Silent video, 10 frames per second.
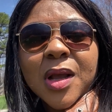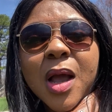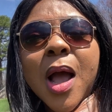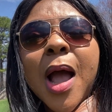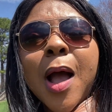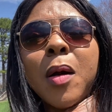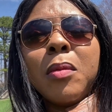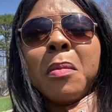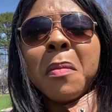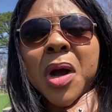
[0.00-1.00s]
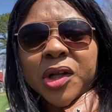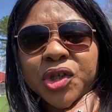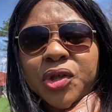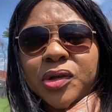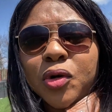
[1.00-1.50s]
How
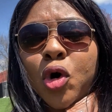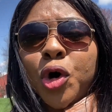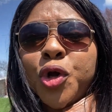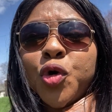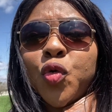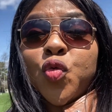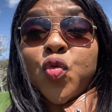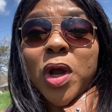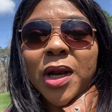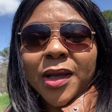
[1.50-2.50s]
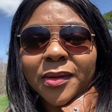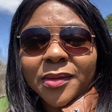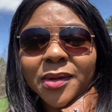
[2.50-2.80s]
much are you willing